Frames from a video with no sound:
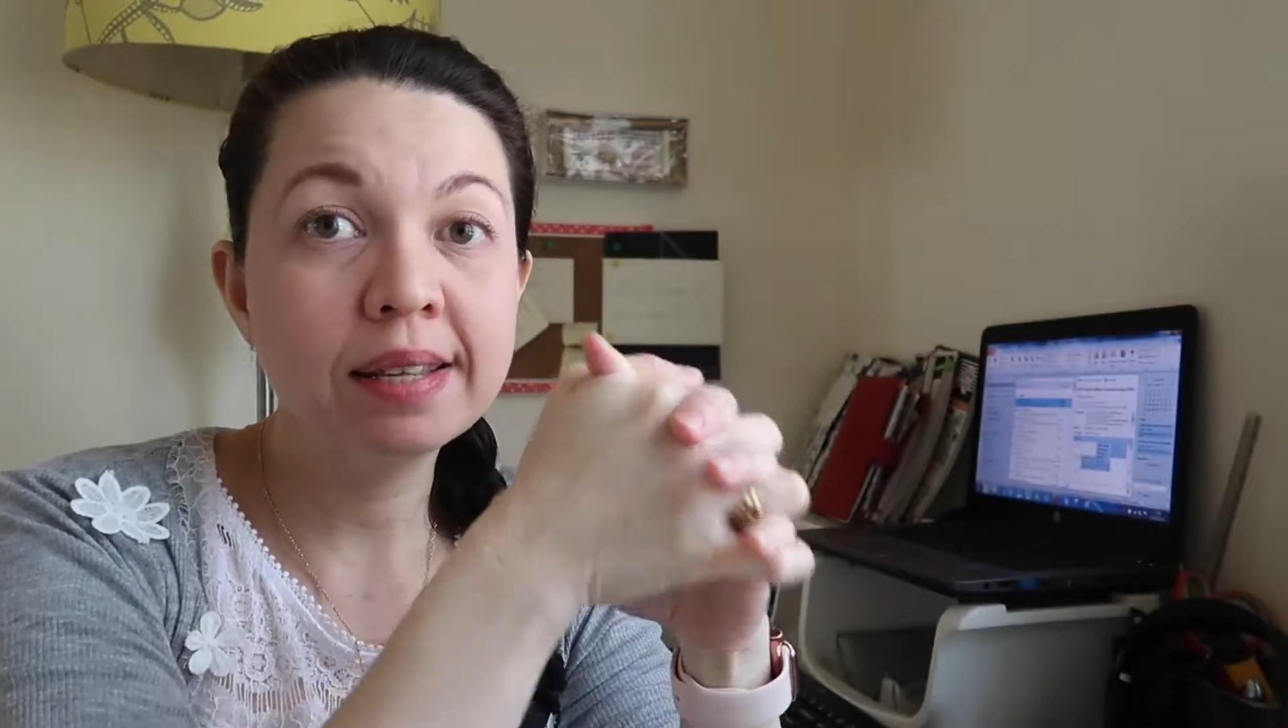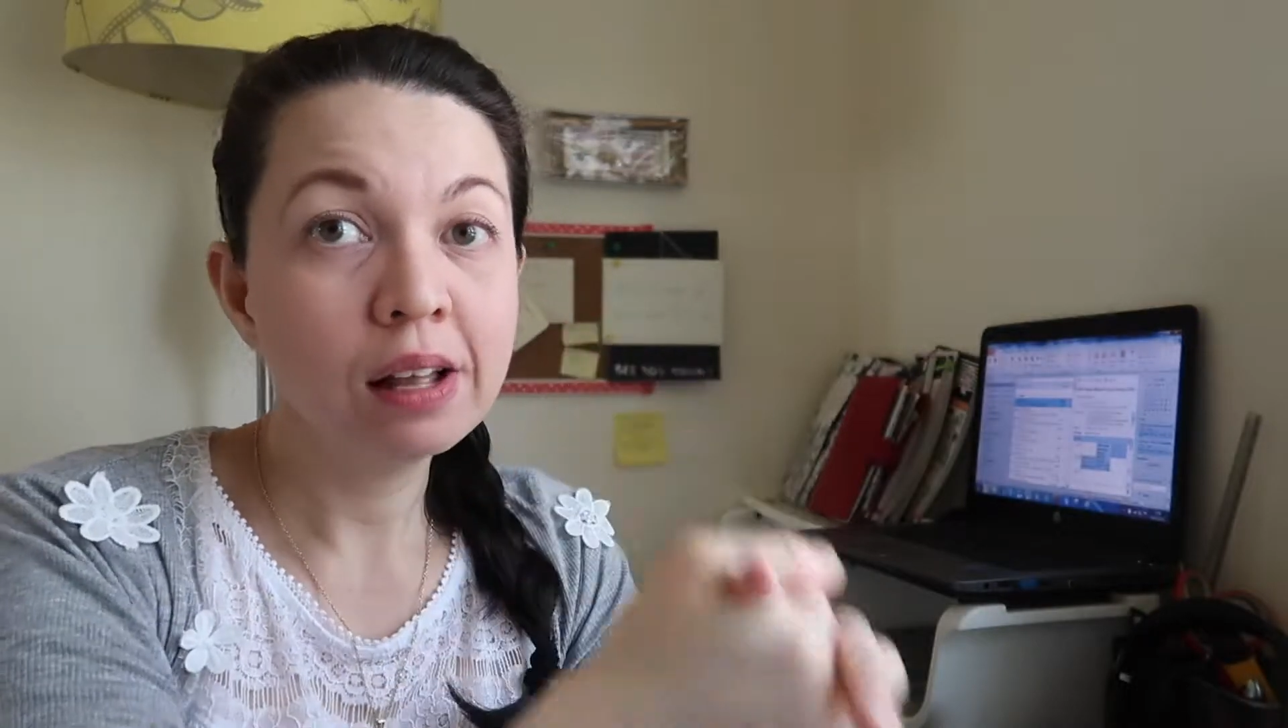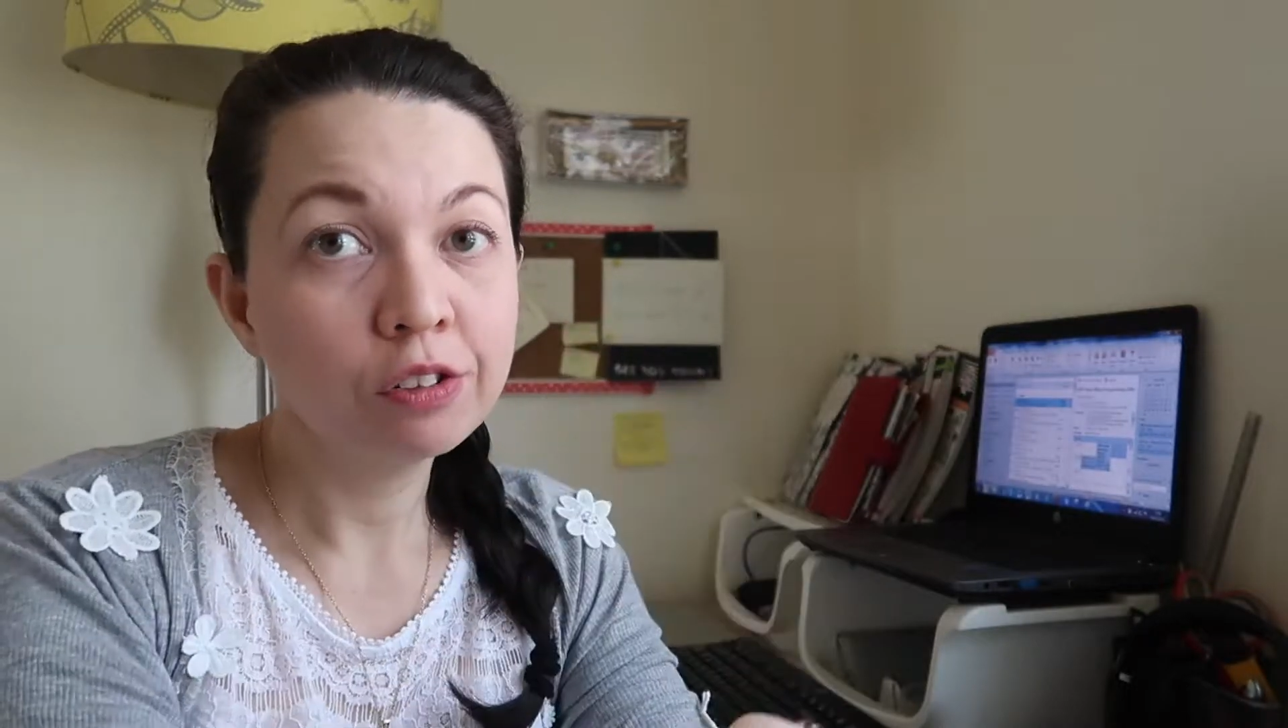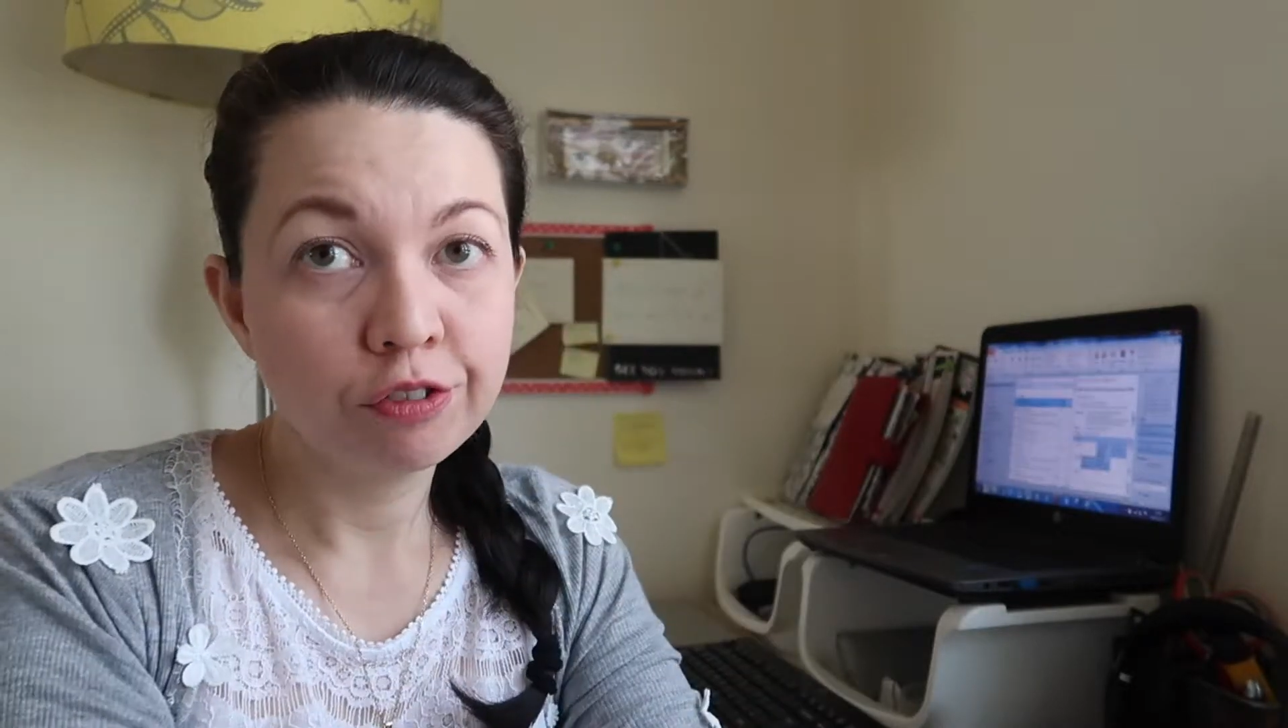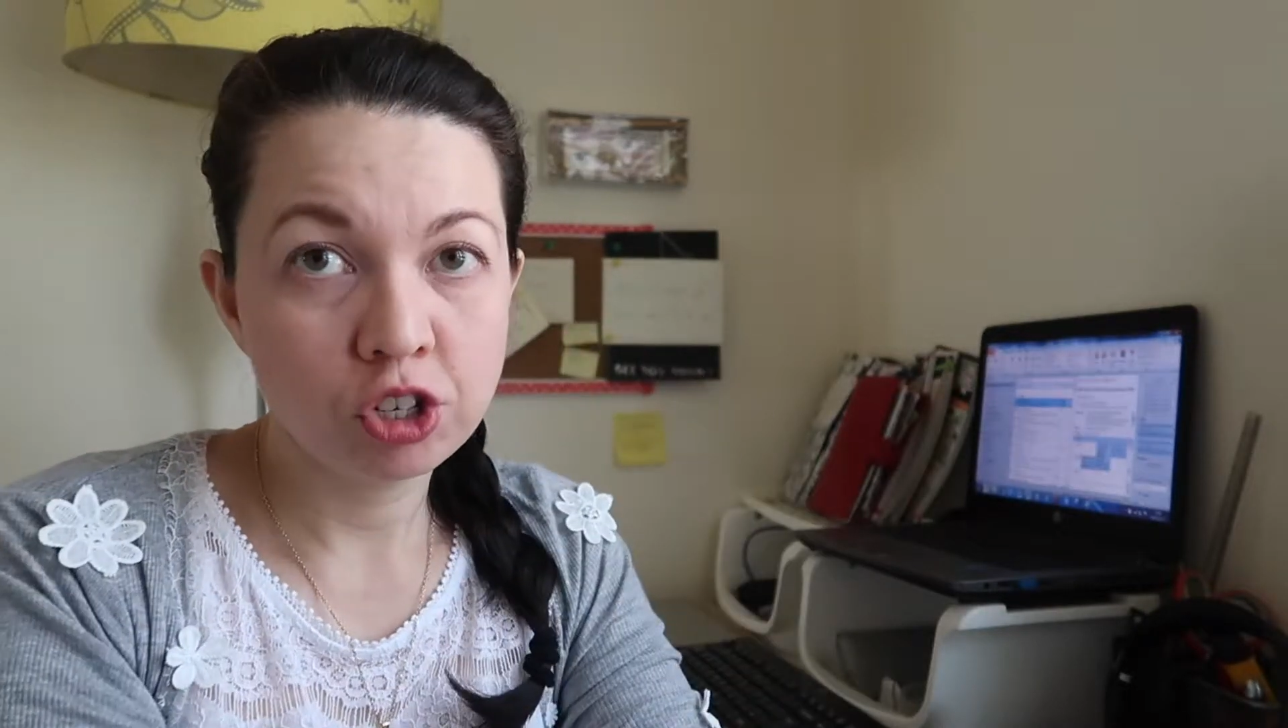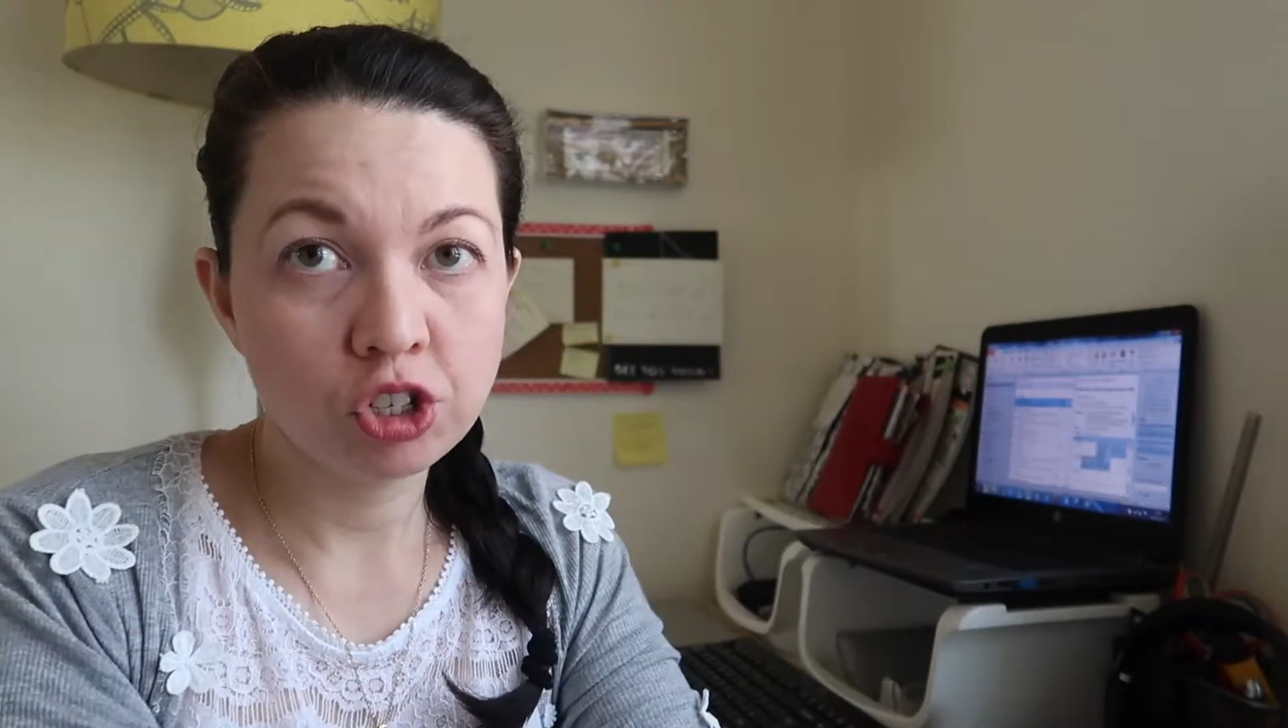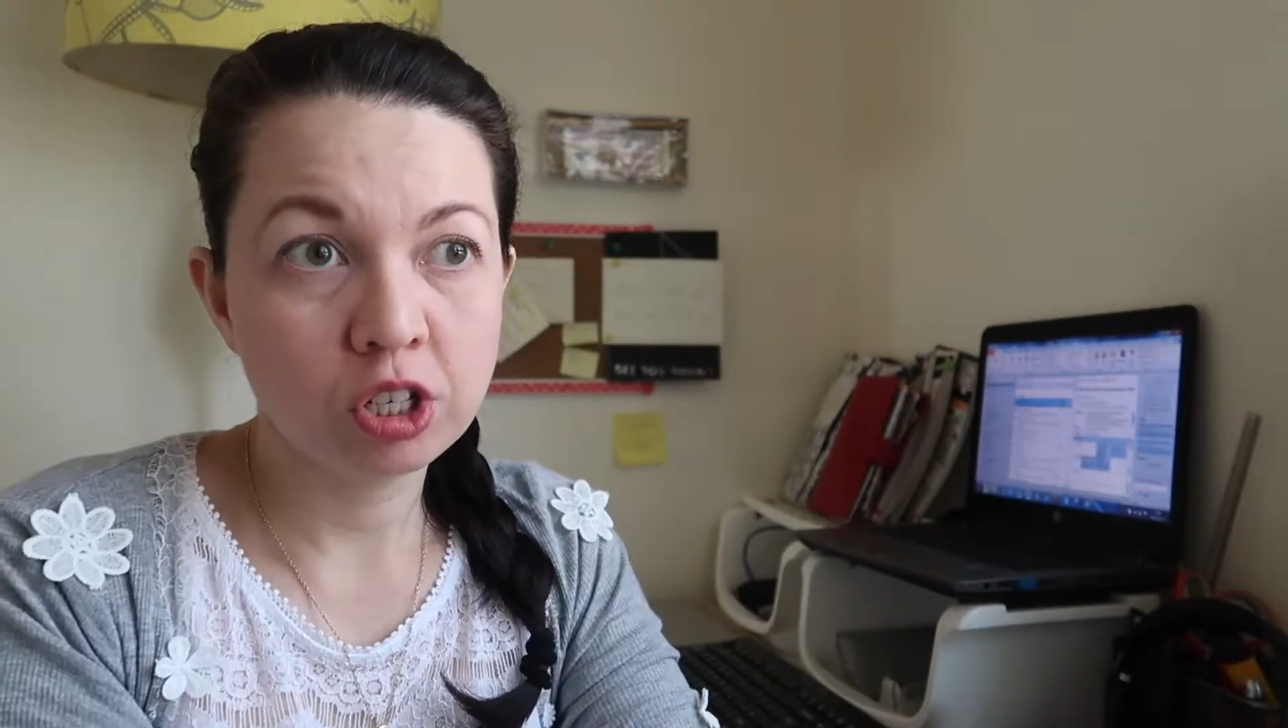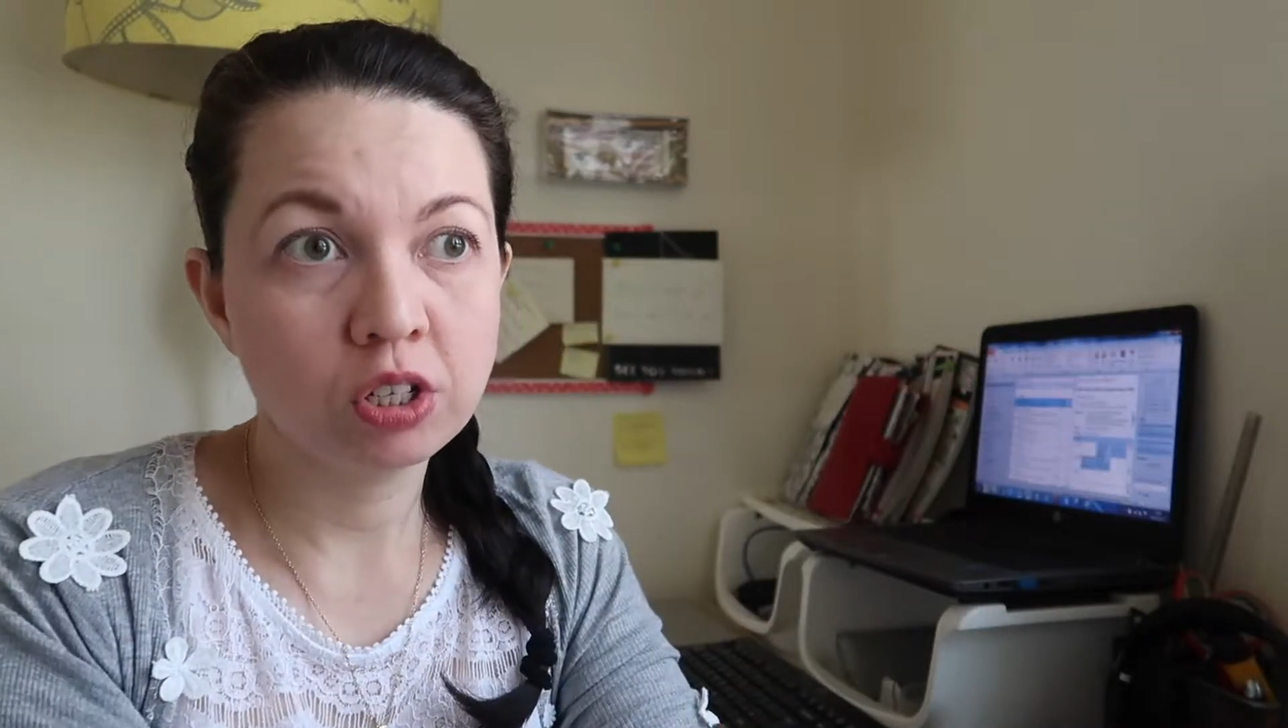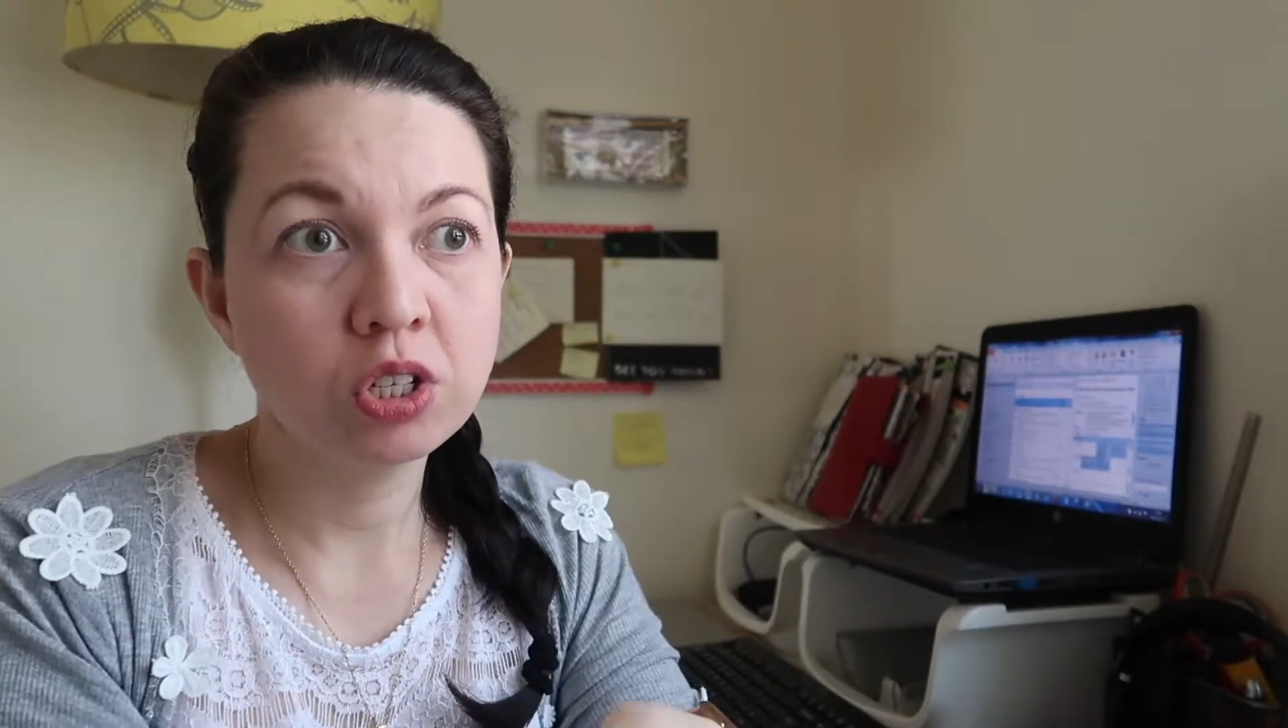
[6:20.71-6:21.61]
television.